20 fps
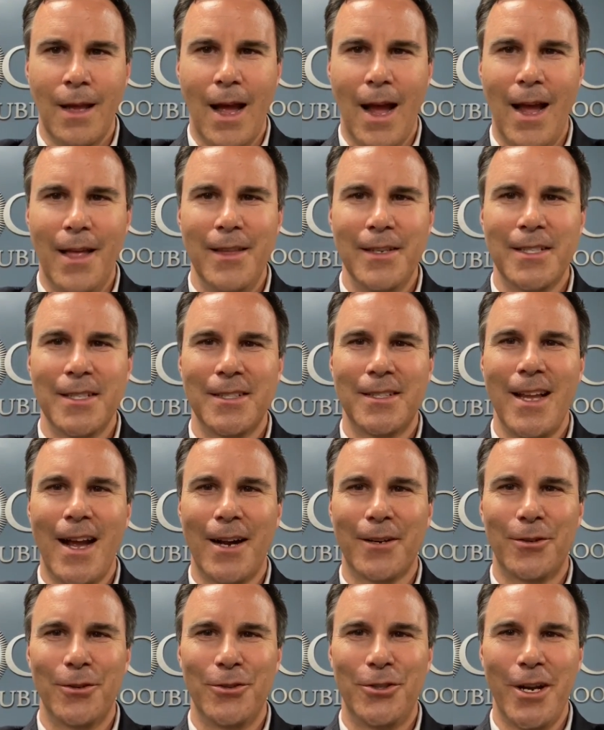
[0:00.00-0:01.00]
Hi, this is
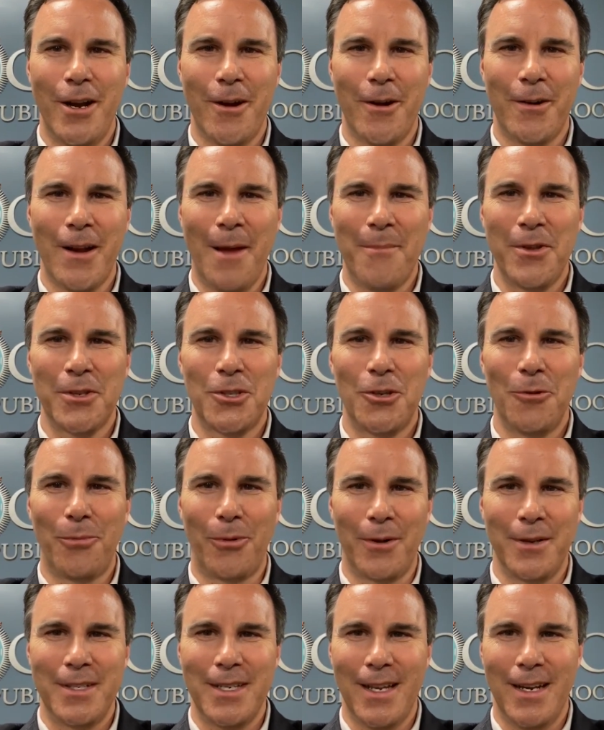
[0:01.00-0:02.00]
Dr. Jared. I'm the
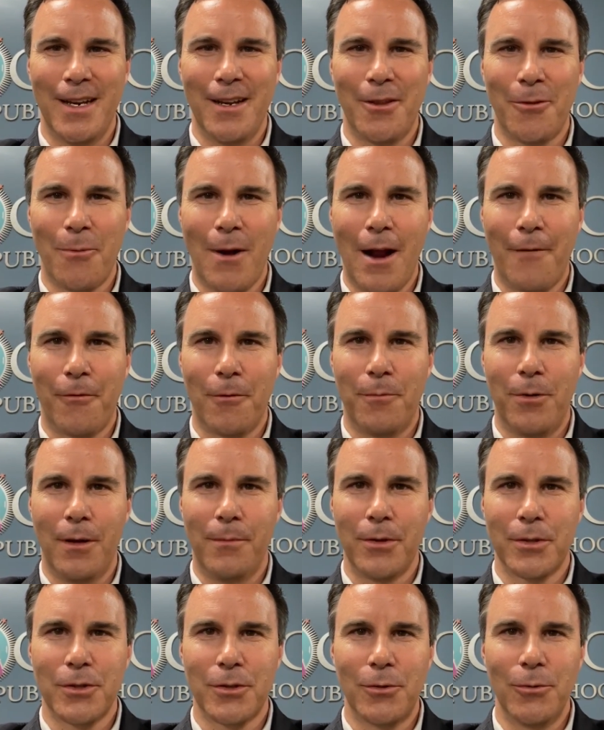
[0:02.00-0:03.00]
superintendent of the Rockford
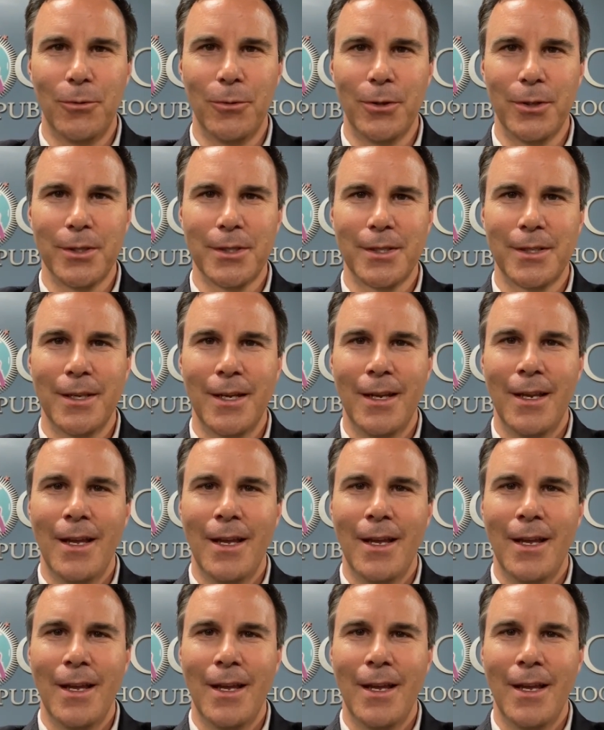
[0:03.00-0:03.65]
Public Schools.